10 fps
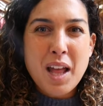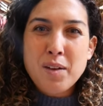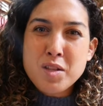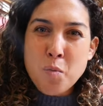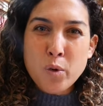
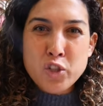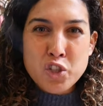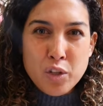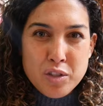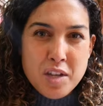Now it's more
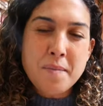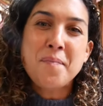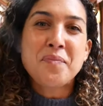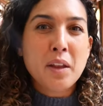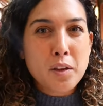salty,
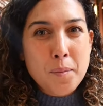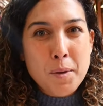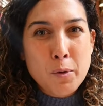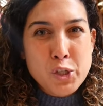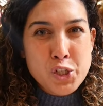a little
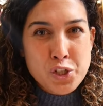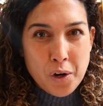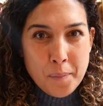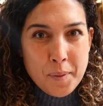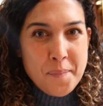bit more
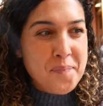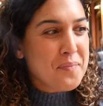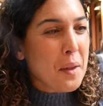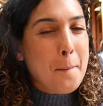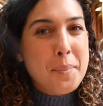sharp,
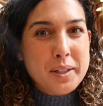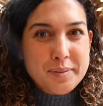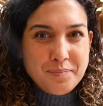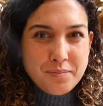but